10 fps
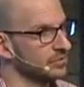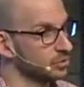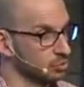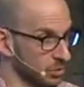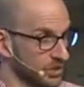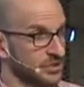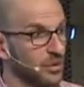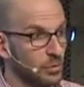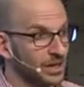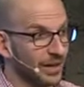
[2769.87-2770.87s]
So let's
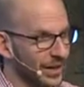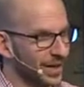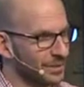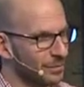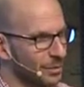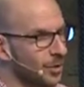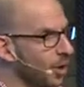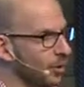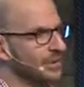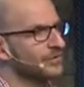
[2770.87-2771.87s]
not work on that anymore.
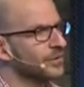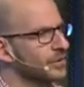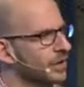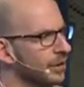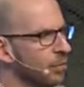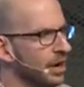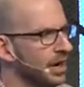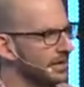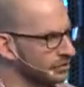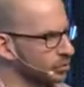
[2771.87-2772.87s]
Or let's figure out
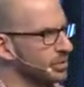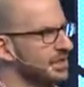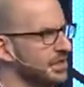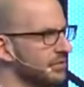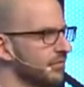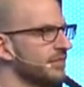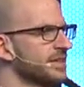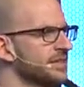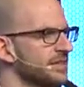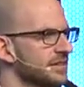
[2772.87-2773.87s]
why and tweak it and
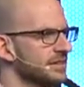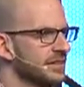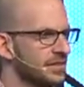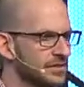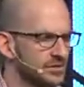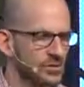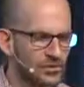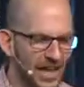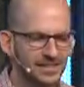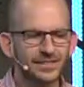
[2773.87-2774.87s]
fix it. So
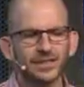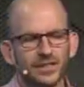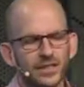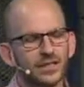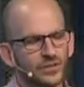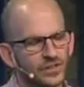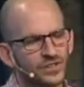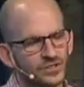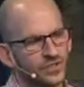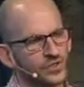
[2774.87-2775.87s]
that's the key here.
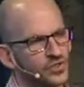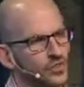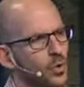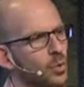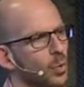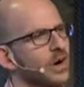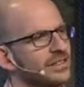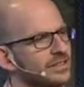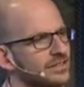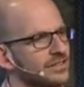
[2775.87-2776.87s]
It's the so
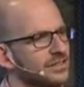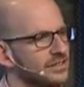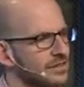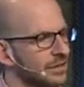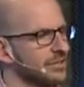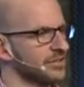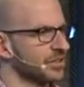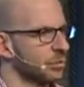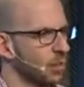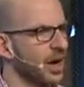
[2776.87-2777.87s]
what of this.
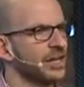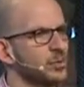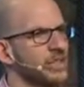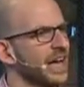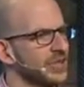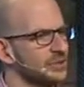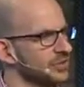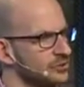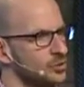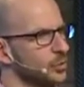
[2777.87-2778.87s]
Like, why are we
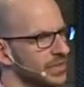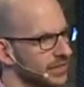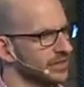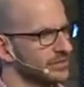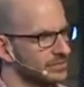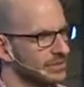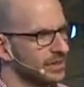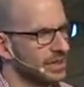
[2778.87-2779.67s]
actually doing this?